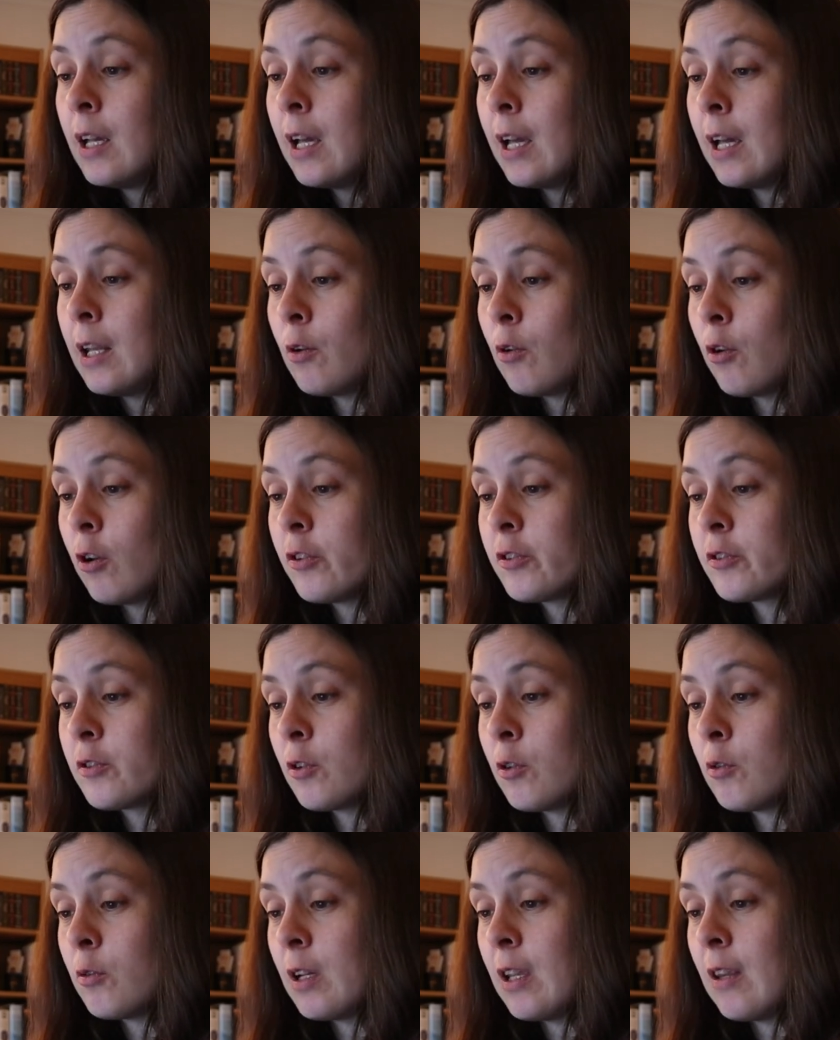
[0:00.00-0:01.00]
And
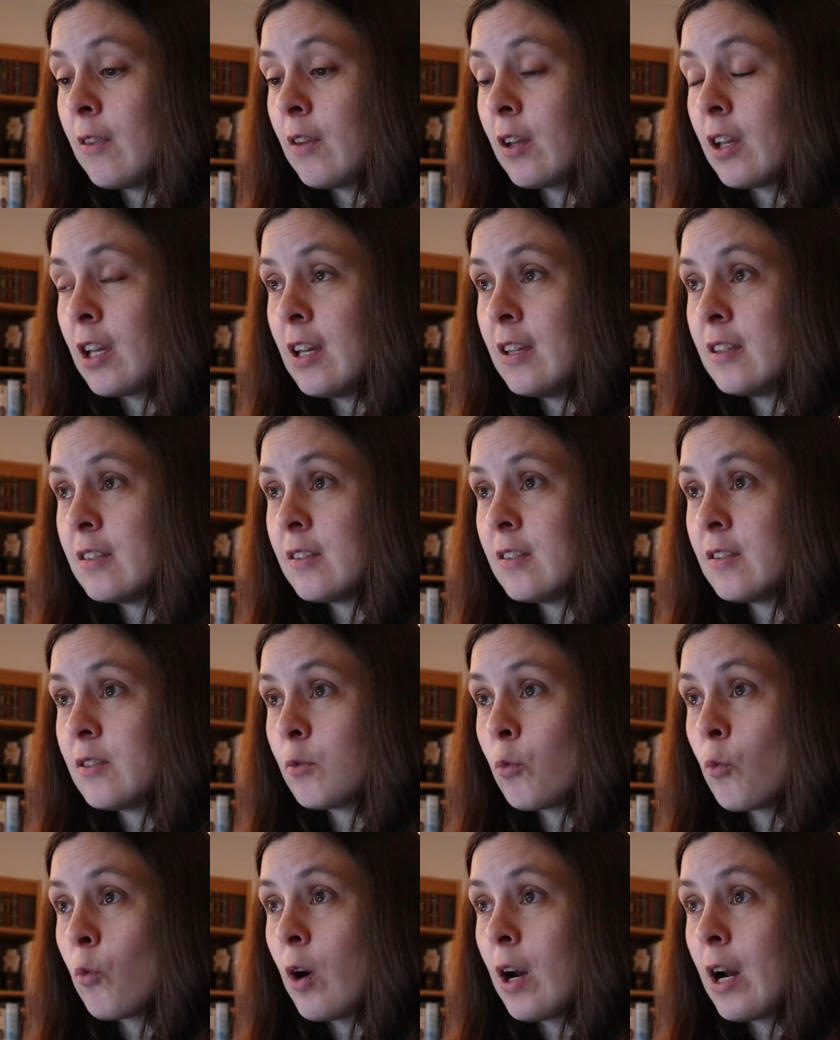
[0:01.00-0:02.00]
also in the
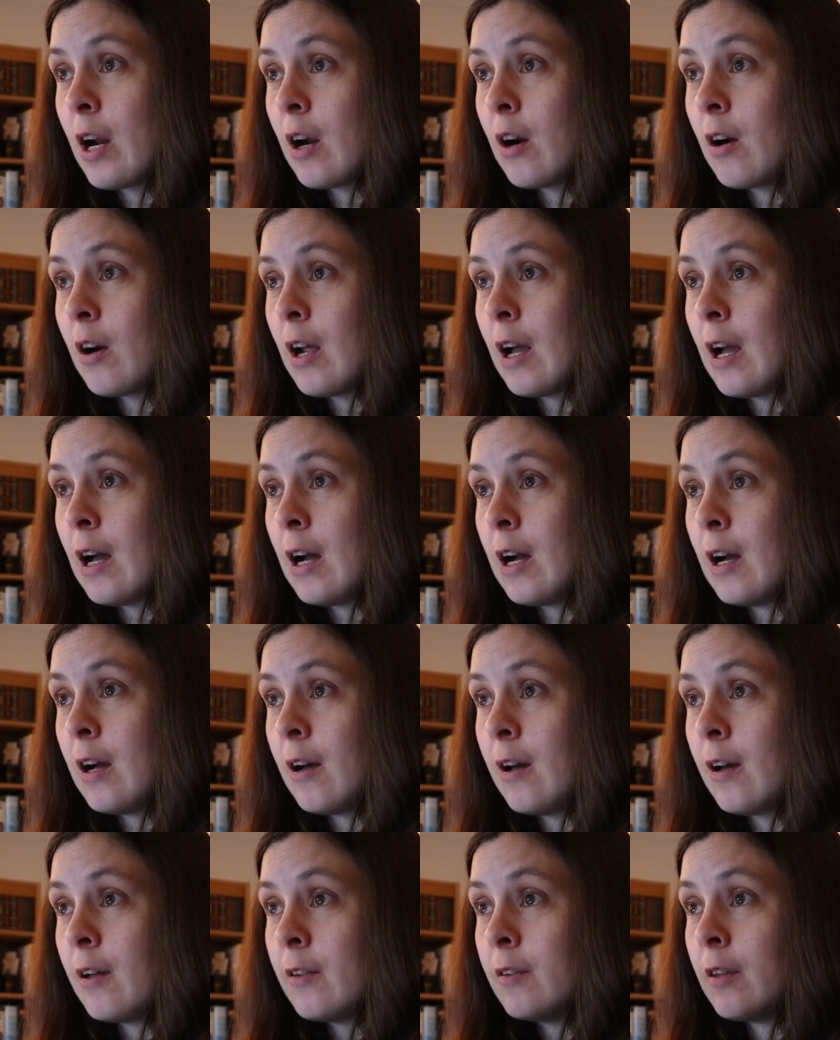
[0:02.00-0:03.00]
cases where
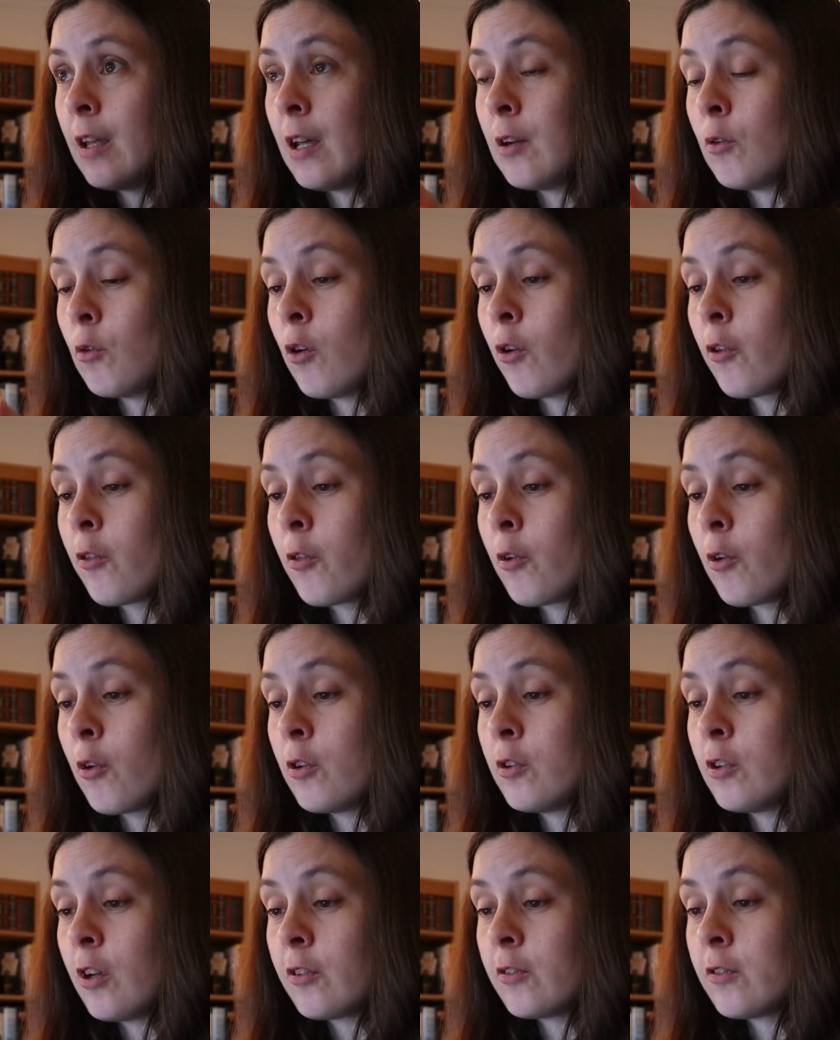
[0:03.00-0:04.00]
an
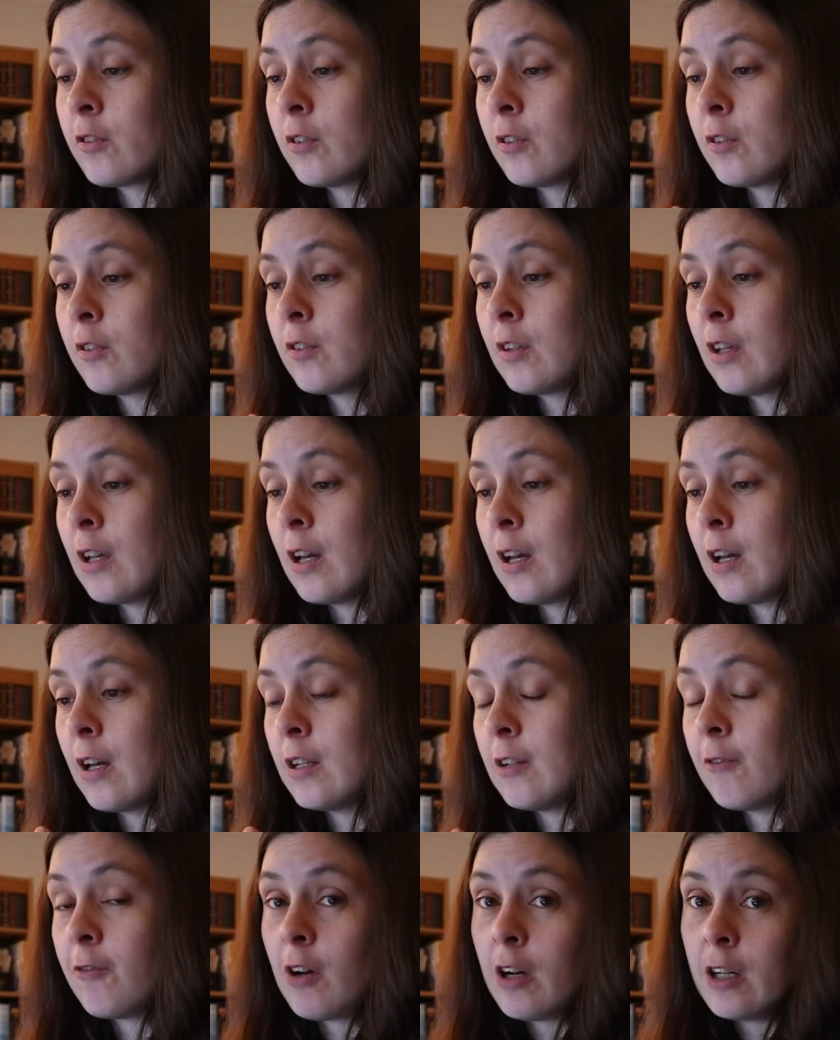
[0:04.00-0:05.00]
author doesn't
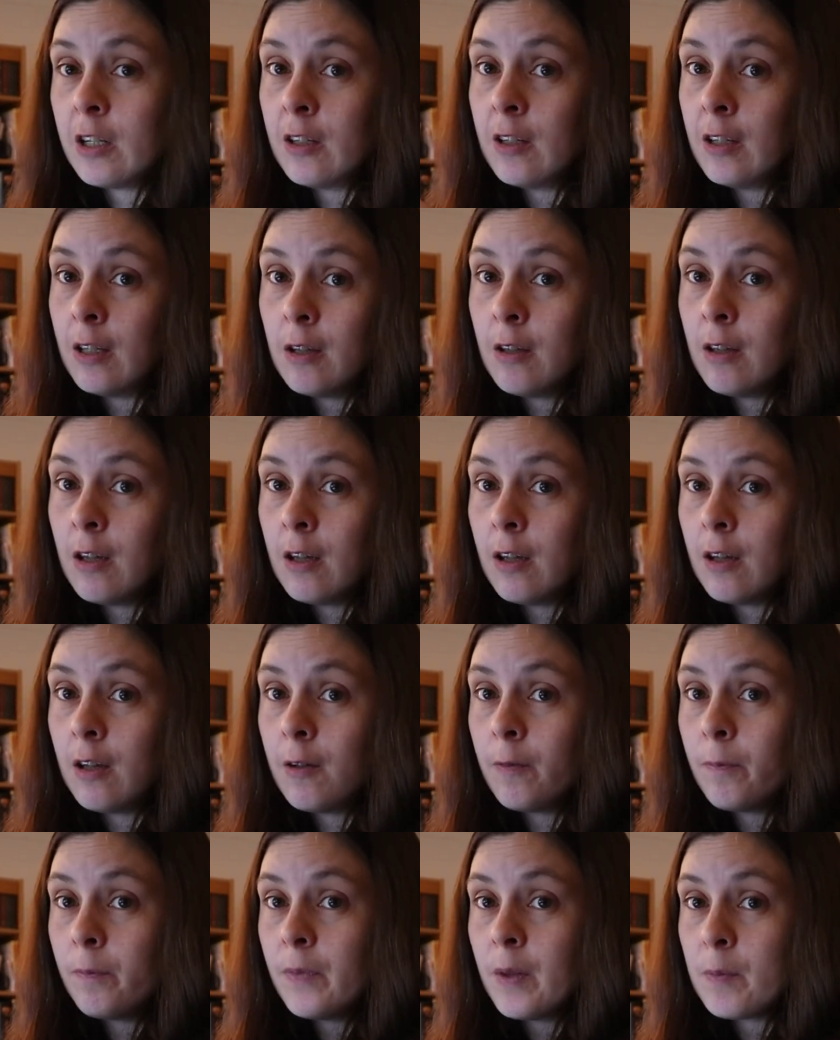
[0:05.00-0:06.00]
define
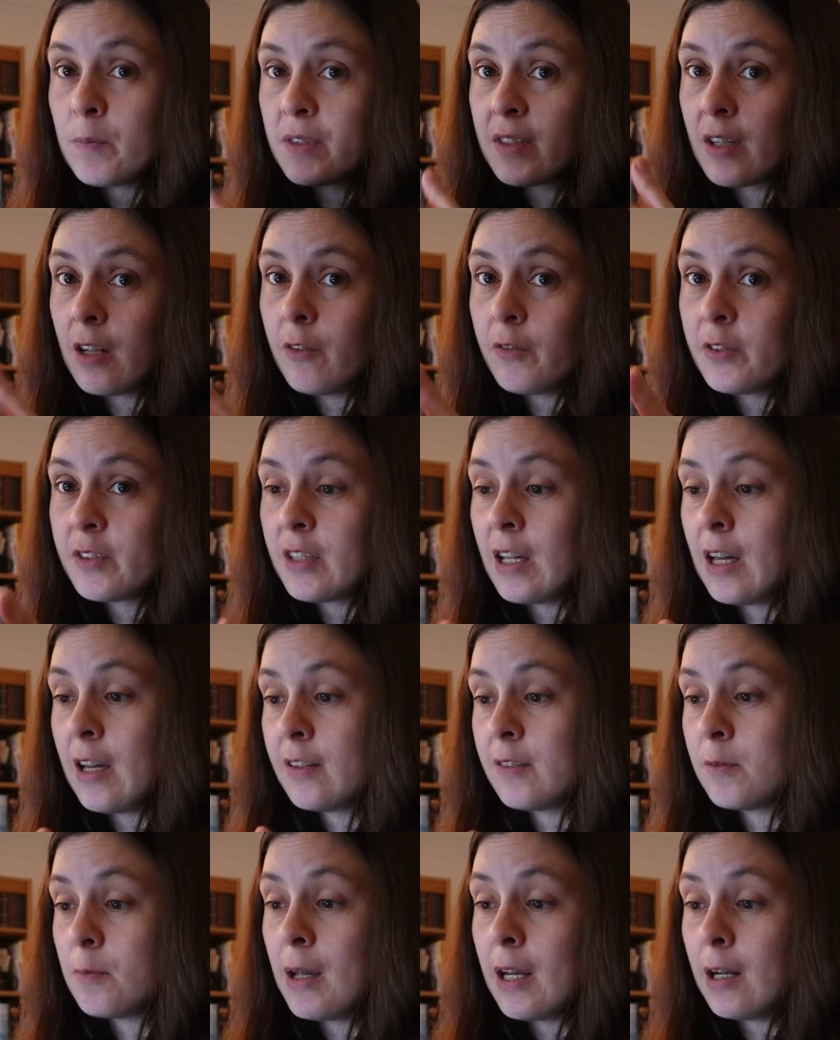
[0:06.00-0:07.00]
themselves
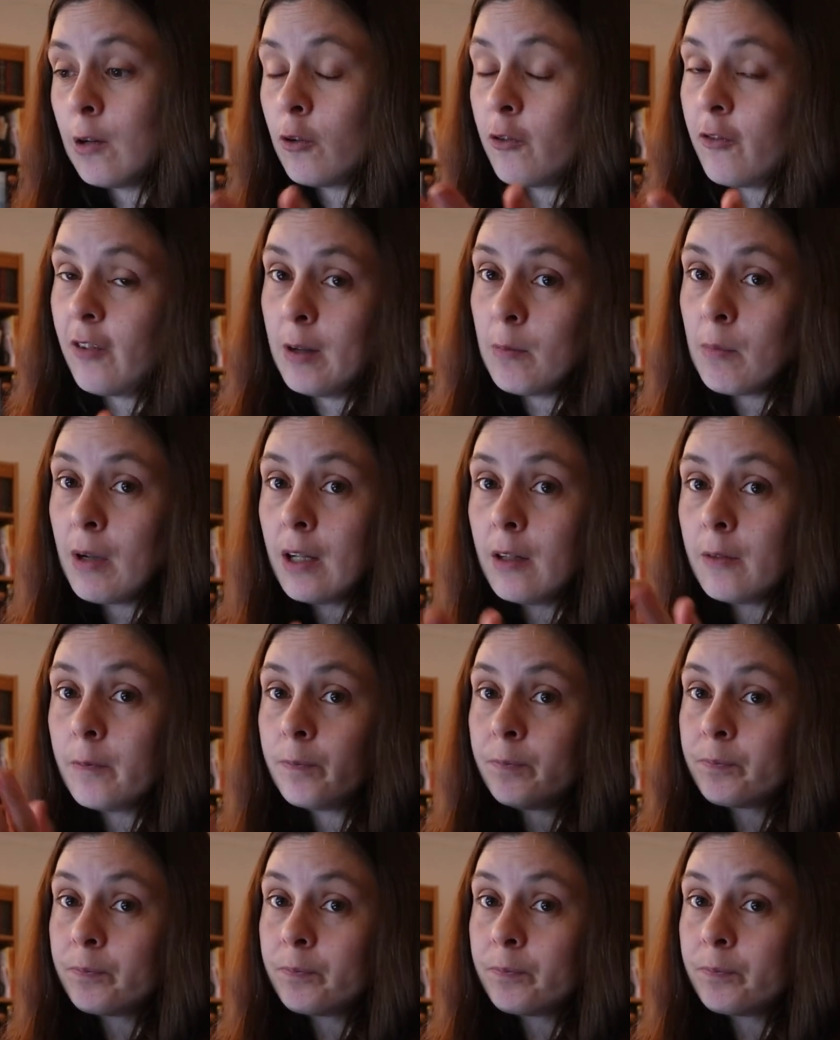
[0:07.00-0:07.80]
as male or female.